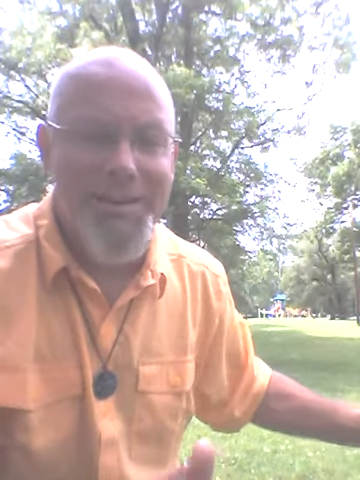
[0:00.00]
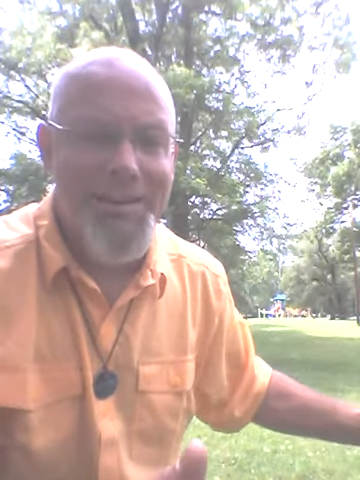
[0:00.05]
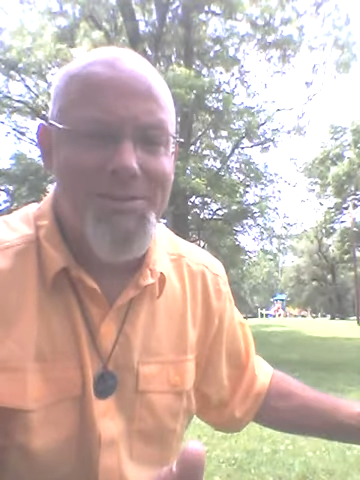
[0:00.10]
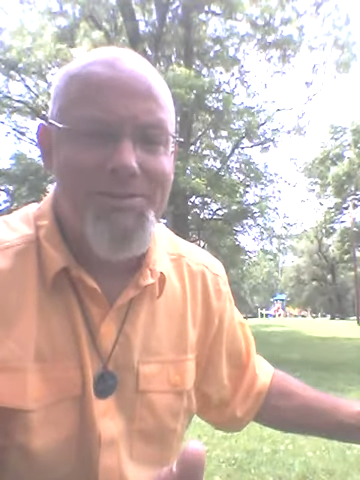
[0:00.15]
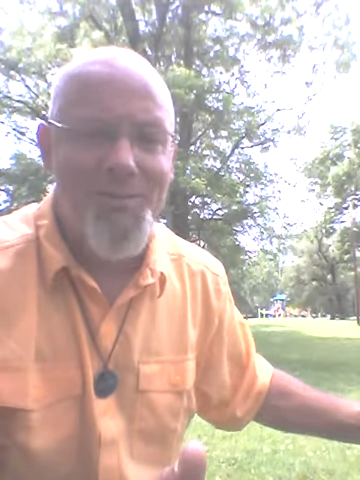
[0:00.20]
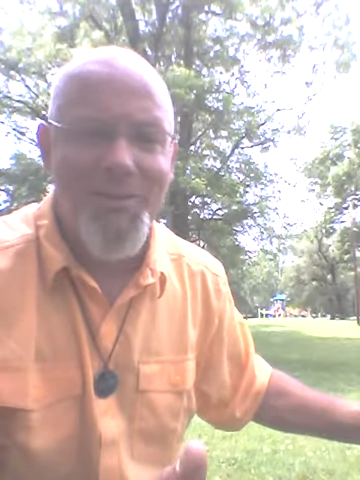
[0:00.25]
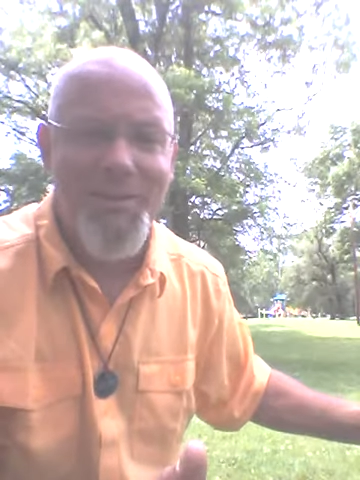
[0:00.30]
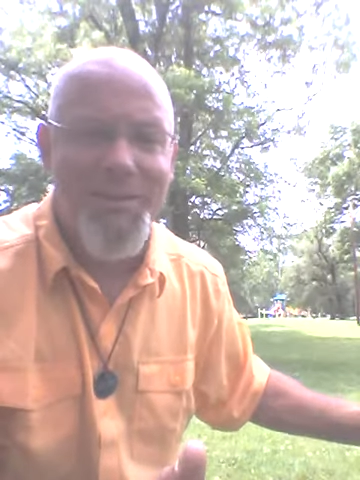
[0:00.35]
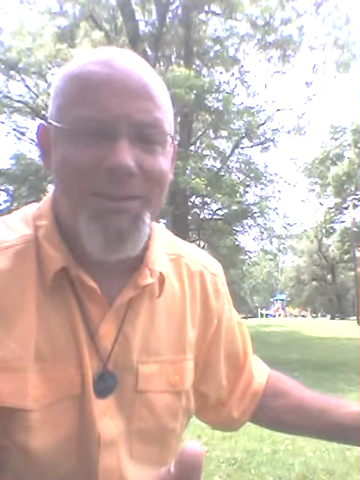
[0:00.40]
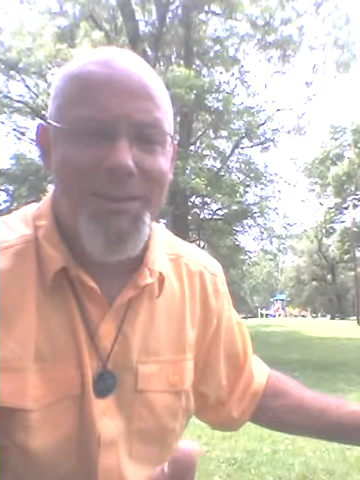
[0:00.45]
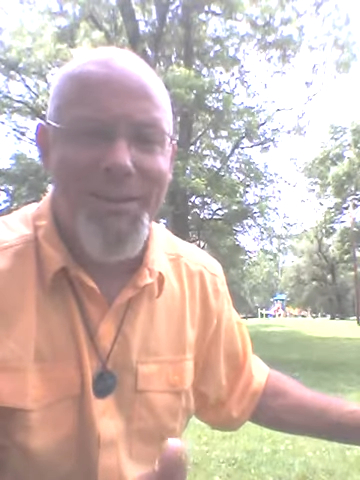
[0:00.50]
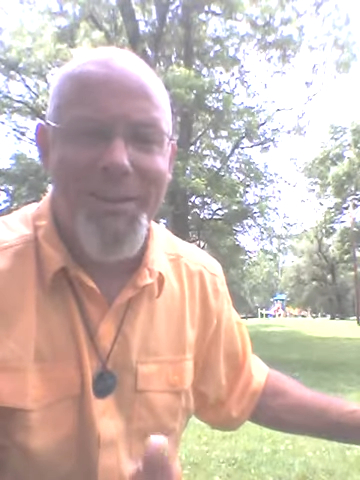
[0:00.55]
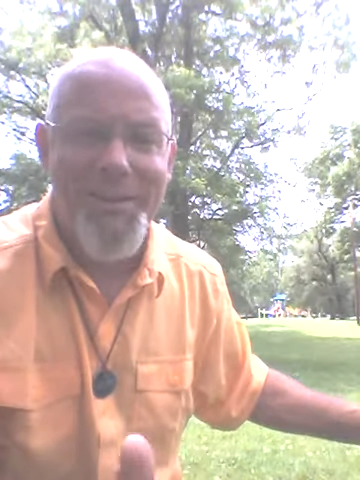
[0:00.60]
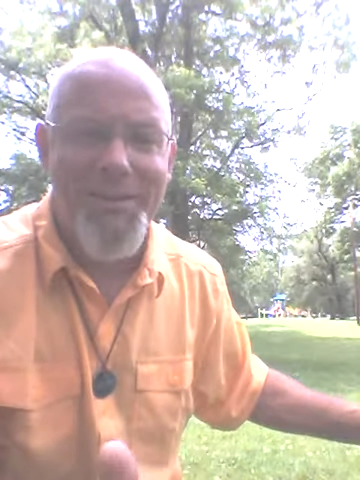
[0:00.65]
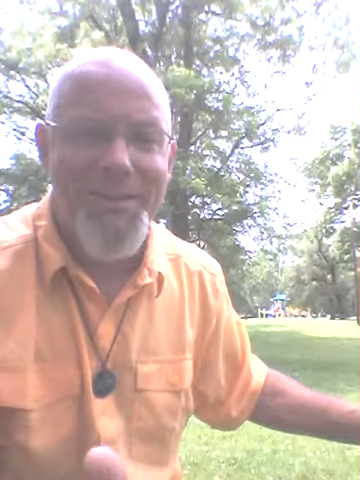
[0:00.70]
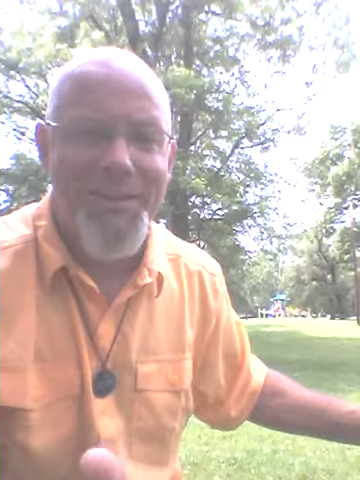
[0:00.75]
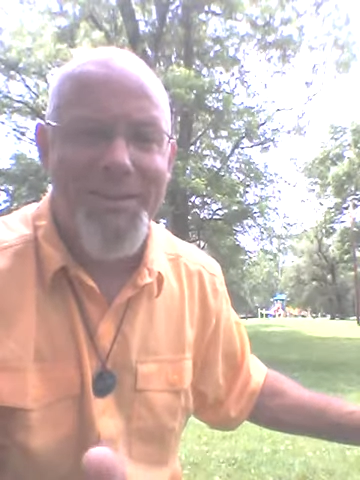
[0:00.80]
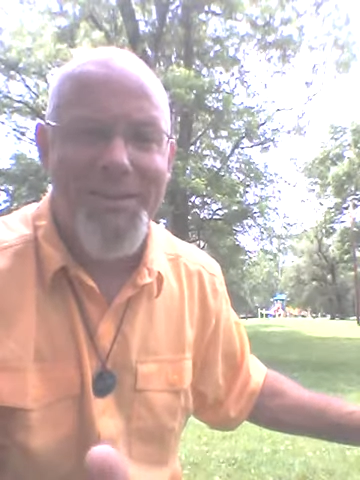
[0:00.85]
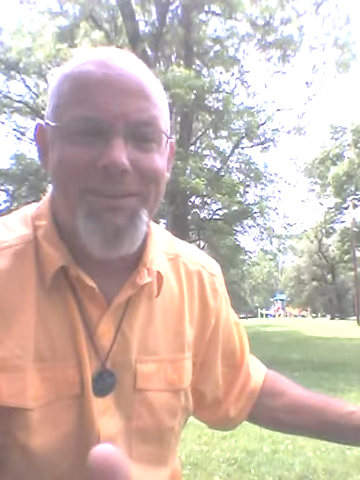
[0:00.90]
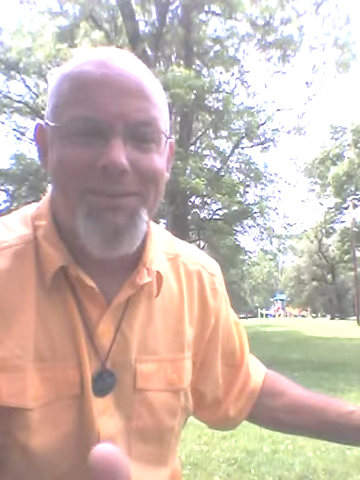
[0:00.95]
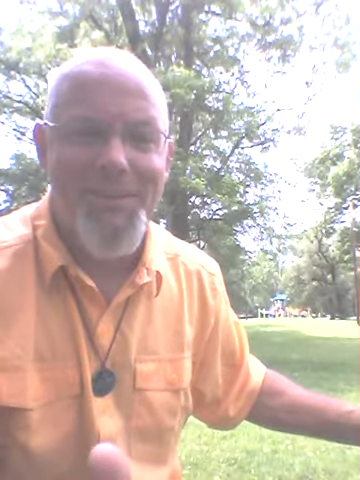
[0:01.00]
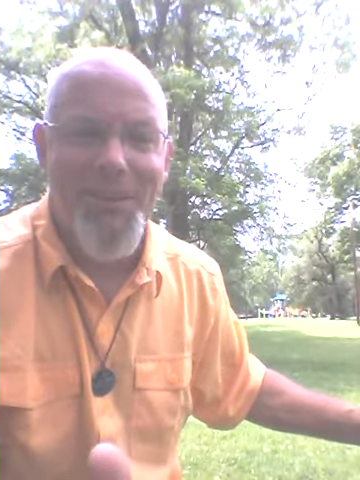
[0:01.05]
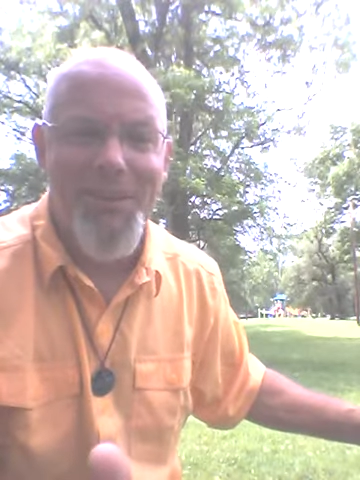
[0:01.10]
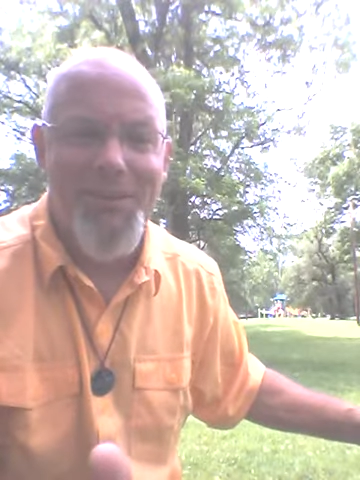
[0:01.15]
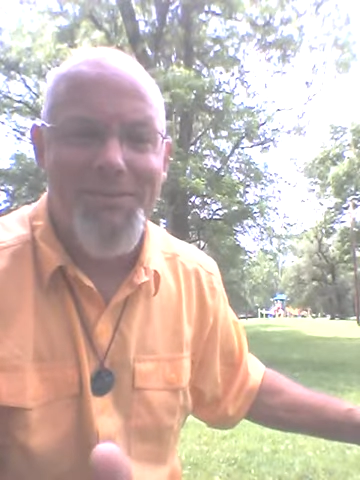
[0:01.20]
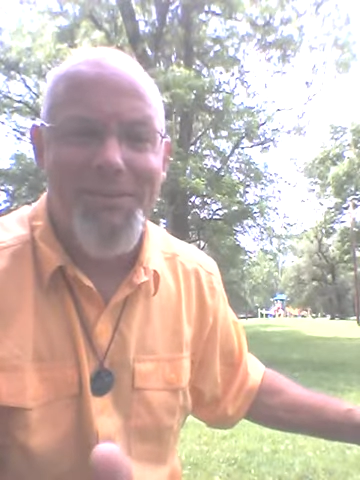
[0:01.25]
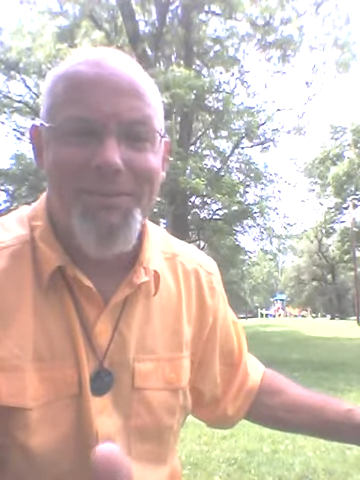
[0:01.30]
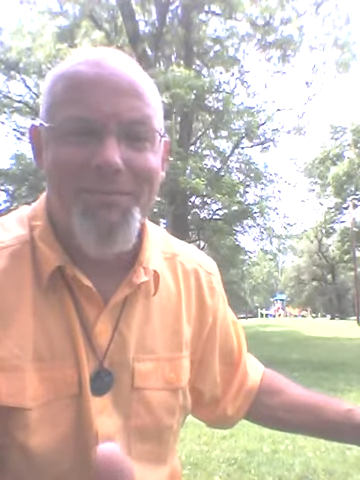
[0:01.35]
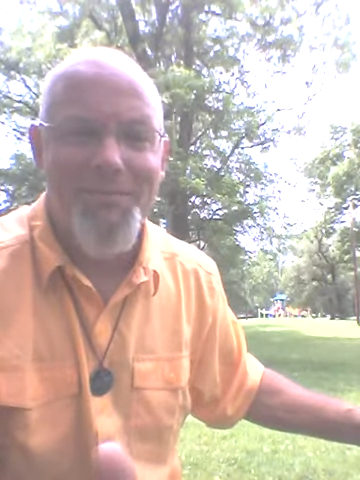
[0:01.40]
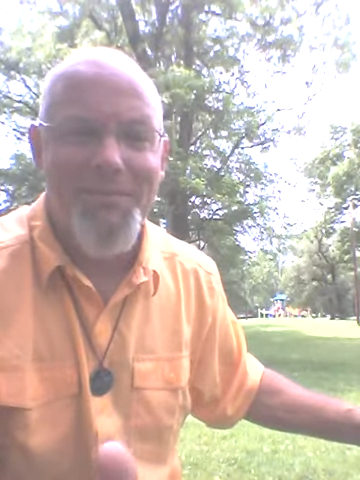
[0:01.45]
That's one that I think is
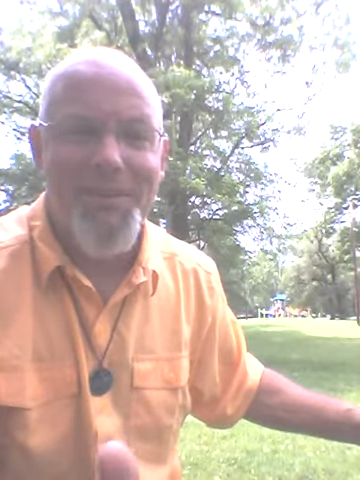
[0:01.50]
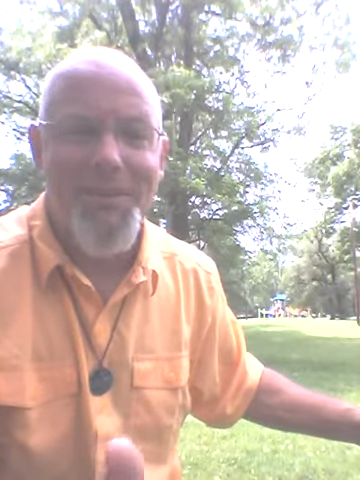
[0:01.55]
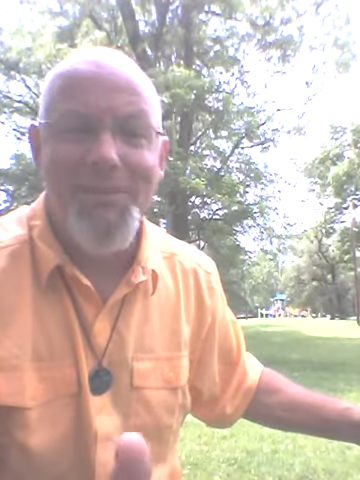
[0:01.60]
awesome,